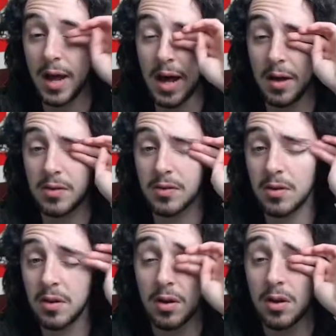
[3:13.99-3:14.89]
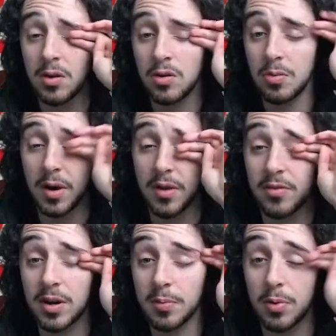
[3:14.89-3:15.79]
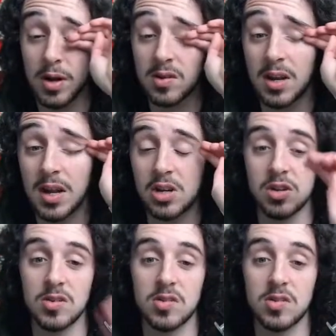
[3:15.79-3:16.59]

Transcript: out to my free press connections.